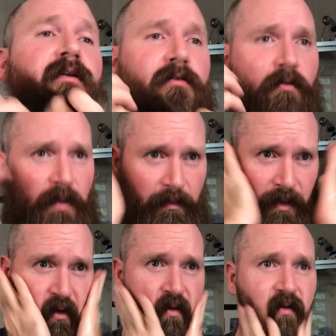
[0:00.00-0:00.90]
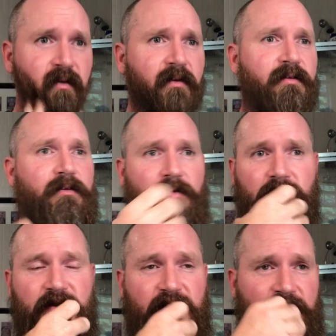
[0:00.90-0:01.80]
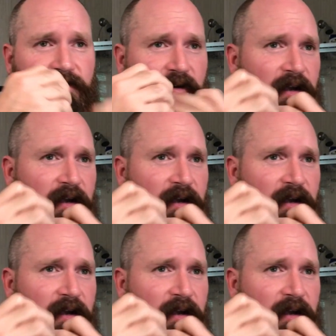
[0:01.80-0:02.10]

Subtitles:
You know, my beard usually stays real